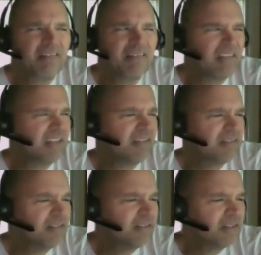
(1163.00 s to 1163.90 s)

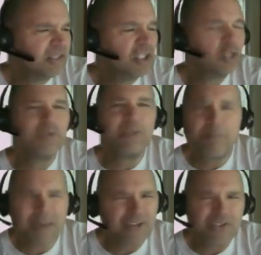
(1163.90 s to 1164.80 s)
then you're in a
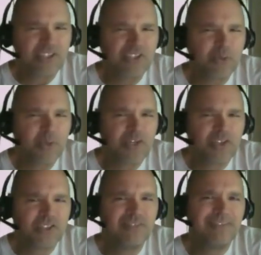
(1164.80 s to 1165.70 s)
better
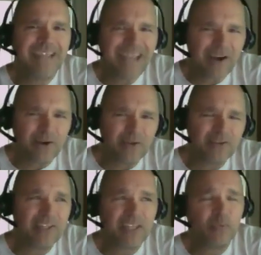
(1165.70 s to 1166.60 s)
situation now
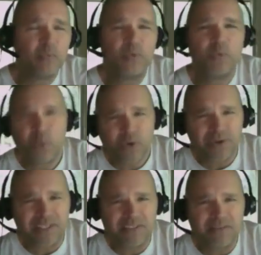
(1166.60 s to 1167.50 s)
than we were
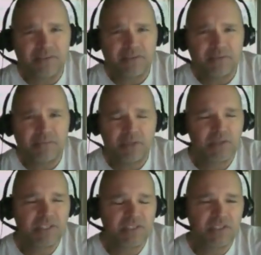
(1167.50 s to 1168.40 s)
in
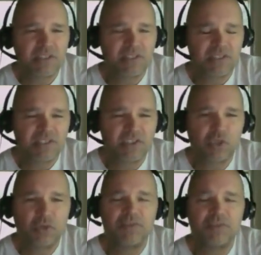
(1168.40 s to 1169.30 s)
because it's it's this is a
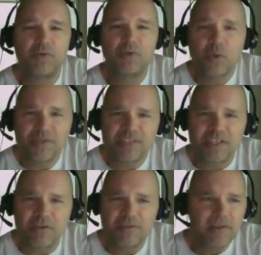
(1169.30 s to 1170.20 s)
journey for
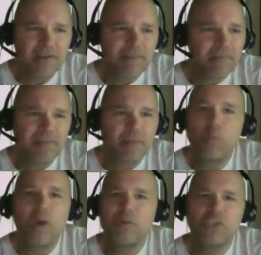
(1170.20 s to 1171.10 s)
yourself. Then
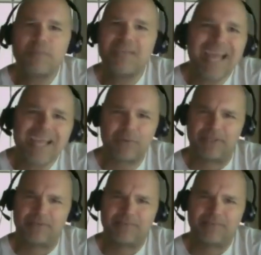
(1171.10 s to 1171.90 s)
why would you be angry?